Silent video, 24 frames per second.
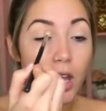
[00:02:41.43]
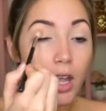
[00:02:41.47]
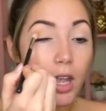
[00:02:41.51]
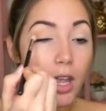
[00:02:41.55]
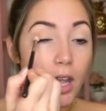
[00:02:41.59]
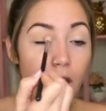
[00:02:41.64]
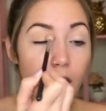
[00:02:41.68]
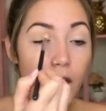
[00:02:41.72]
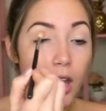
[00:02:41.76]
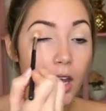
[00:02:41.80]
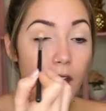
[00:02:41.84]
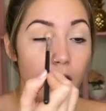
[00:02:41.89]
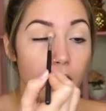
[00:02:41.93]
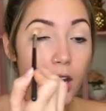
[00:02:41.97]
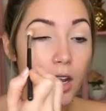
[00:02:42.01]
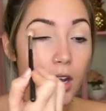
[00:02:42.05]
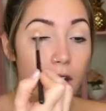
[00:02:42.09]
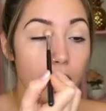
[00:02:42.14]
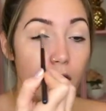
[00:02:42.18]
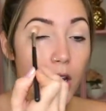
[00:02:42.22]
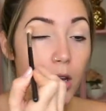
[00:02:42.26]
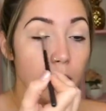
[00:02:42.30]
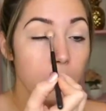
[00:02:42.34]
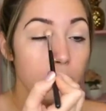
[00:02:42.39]

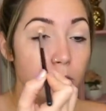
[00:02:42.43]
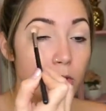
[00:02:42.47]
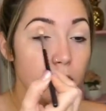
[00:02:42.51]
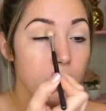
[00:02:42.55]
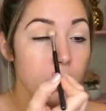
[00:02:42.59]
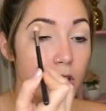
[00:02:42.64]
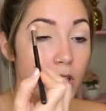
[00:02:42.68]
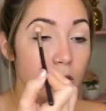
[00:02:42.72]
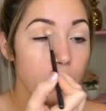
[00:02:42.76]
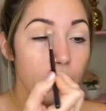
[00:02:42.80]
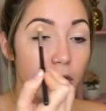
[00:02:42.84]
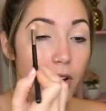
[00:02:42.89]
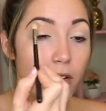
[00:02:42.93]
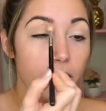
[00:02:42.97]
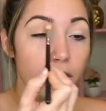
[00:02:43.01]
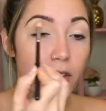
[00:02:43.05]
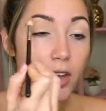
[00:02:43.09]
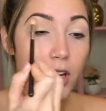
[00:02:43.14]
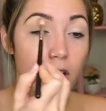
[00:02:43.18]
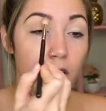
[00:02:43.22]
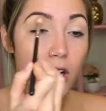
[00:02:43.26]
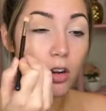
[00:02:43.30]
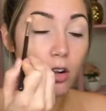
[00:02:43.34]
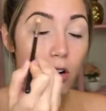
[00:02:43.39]
And I'm just going to buff
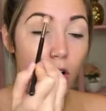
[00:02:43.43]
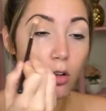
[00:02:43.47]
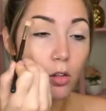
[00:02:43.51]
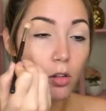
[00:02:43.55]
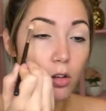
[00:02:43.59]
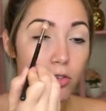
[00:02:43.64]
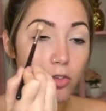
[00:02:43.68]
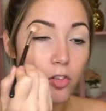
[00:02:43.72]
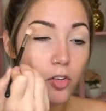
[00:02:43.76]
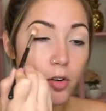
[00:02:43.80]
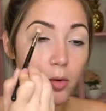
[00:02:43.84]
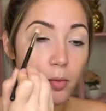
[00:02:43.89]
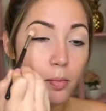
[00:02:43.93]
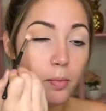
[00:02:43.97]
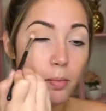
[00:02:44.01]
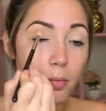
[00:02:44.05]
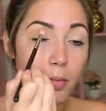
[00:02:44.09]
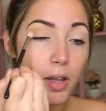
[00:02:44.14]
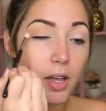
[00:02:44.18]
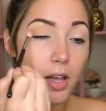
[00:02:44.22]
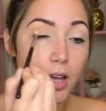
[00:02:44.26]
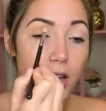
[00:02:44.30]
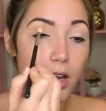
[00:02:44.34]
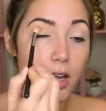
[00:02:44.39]
that in all over
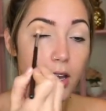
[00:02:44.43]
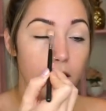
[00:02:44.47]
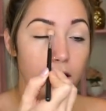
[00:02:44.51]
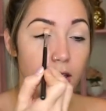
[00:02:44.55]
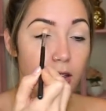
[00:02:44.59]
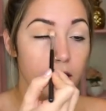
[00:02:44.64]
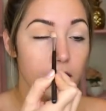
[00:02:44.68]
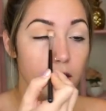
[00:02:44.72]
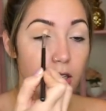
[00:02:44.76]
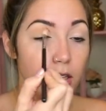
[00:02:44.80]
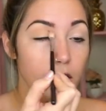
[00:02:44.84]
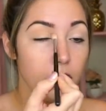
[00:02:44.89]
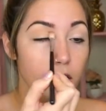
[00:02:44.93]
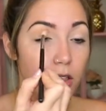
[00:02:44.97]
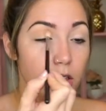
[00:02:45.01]
my lid.